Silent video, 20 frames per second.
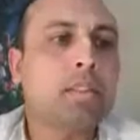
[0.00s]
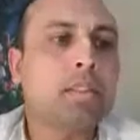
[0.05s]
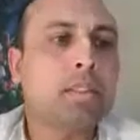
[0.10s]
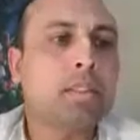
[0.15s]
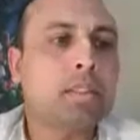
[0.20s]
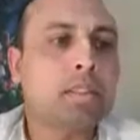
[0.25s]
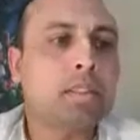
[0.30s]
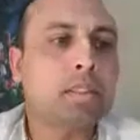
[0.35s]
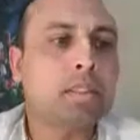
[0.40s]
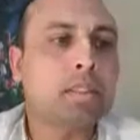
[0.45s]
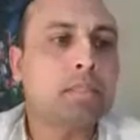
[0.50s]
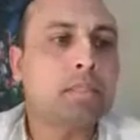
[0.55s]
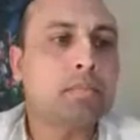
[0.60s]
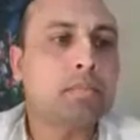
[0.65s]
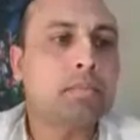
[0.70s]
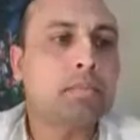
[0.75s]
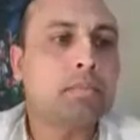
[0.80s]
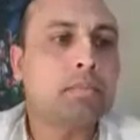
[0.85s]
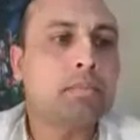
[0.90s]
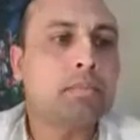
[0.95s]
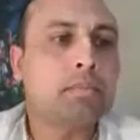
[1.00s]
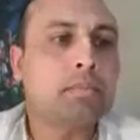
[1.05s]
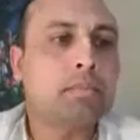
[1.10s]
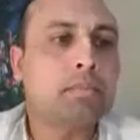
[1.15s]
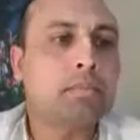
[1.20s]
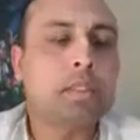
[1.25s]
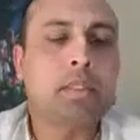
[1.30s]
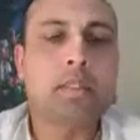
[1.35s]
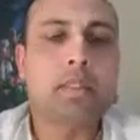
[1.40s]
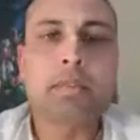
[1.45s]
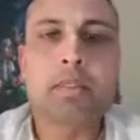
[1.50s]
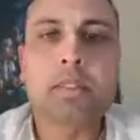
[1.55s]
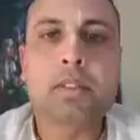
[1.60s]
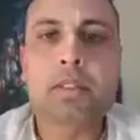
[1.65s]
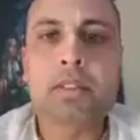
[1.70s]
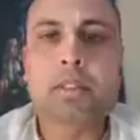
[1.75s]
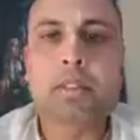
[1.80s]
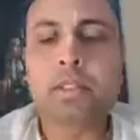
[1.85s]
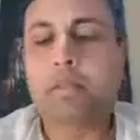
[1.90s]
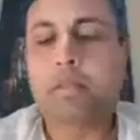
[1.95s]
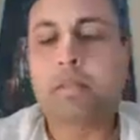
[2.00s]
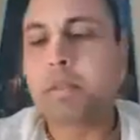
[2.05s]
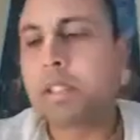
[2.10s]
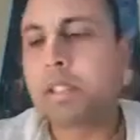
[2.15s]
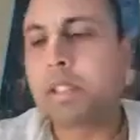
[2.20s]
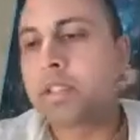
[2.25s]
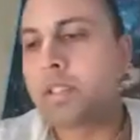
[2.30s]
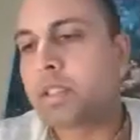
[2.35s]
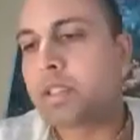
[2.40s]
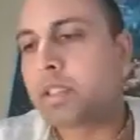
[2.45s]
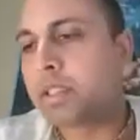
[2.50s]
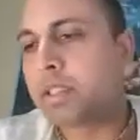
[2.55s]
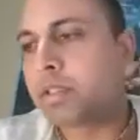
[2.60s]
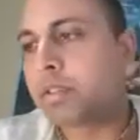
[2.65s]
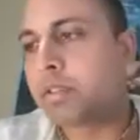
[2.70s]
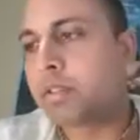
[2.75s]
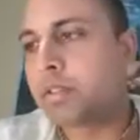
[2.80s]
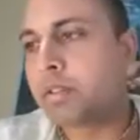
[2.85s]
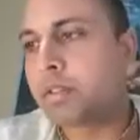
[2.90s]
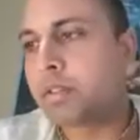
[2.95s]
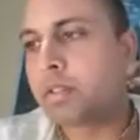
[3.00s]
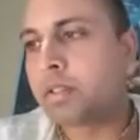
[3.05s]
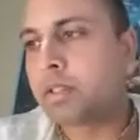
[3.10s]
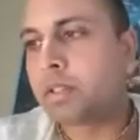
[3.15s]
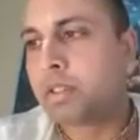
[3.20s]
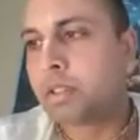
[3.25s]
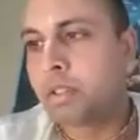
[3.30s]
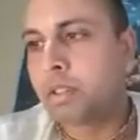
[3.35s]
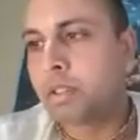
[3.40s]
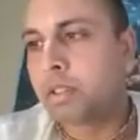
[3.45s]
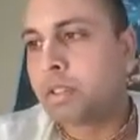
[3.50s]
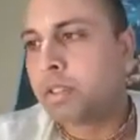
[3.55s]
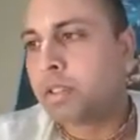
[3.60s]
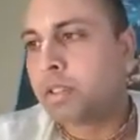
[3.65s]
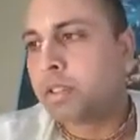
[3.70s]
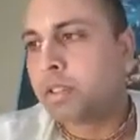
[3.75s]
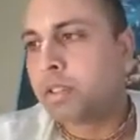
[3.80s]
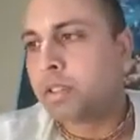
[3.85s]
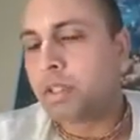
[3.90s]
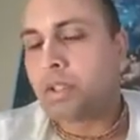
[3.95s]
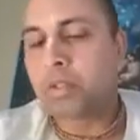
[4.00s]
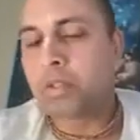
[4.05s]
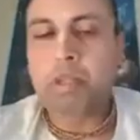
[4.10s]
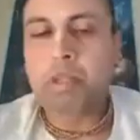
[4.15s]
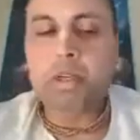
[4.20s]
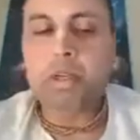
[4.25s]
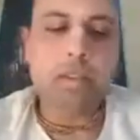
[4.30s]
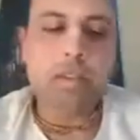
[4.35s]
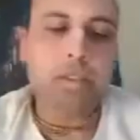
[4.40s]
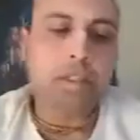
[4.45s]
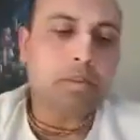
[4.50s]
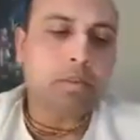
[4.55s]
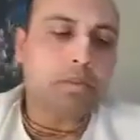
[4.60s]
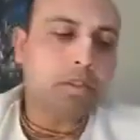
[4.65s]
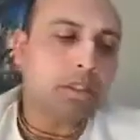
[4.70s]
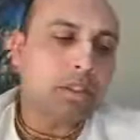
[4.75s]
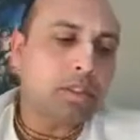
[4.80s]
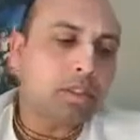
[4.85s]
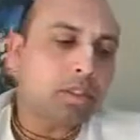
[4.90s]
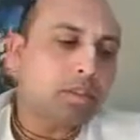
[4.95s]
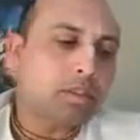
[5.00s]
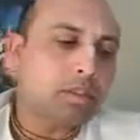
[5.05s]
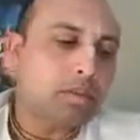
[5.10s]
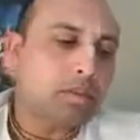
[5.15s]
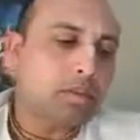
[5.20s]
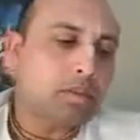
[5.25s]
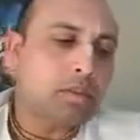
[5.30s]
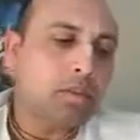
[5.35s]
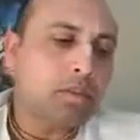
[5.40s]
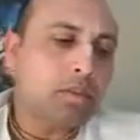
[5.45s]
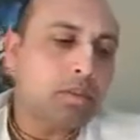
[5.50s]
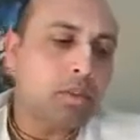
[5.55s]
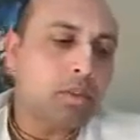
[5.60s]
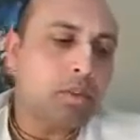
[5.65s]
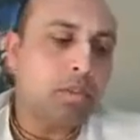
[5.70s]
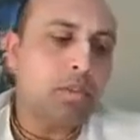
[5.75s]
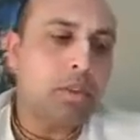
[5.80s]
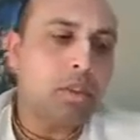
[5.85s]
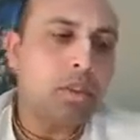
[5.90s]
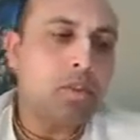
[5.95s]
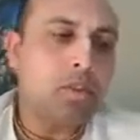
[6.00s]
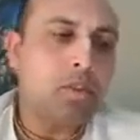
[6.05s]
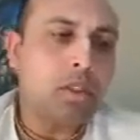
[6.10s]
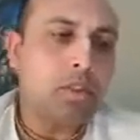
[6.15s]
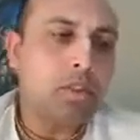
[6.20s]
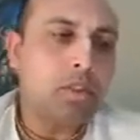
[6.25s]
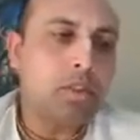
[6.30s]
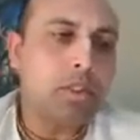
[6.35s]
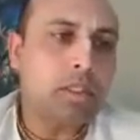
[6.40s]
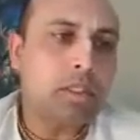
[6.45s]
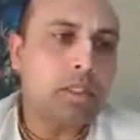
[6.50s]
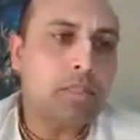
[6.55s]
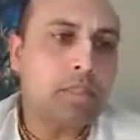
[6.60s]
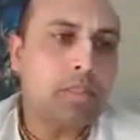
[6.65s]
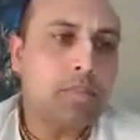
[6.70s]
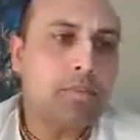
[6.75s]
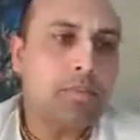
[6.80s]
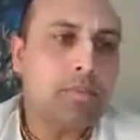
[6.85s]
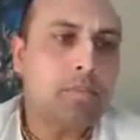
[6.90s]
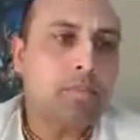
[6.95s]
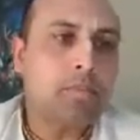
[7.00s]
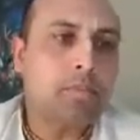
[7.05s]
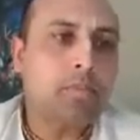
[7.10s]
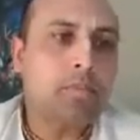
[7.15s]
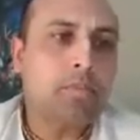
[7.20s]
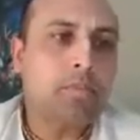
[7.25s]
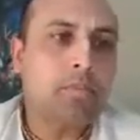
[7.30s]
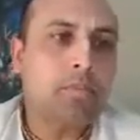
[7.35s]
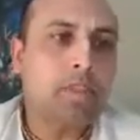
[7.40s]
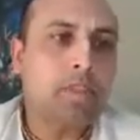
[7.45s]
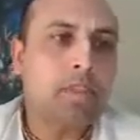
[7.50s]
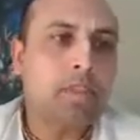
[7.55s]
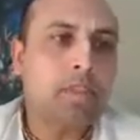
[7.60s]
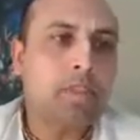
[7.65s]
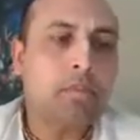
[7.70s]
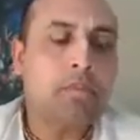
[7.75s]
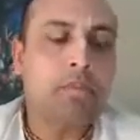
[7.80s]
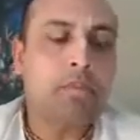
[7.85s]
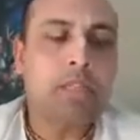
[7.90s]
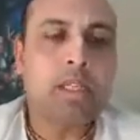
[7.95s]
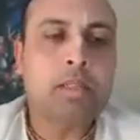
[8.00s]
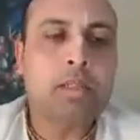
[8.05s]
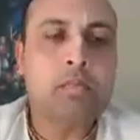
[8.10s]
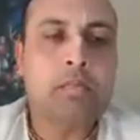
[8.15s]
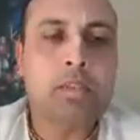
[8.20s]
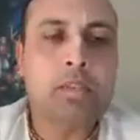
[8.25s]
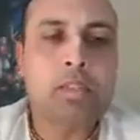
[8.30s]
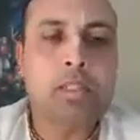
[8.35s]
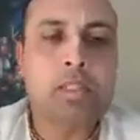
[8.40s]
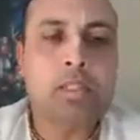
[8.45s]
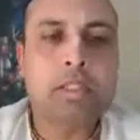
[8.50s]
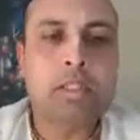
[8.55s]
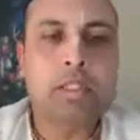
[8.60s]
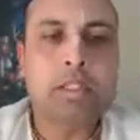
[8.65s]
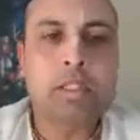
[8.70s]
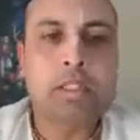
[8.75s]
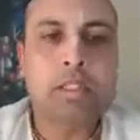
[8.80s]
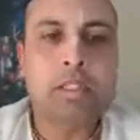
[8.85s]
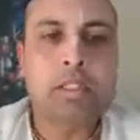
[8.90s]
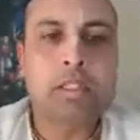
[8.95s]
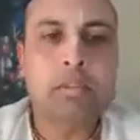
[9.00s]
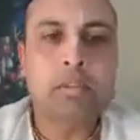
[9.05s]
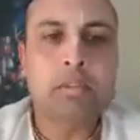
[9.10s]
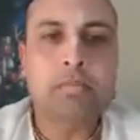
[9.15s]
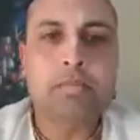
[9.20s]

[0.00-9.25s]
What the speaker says: But it explains in Laghu Bhagavatamrita by Rupa Goswami that sometimes the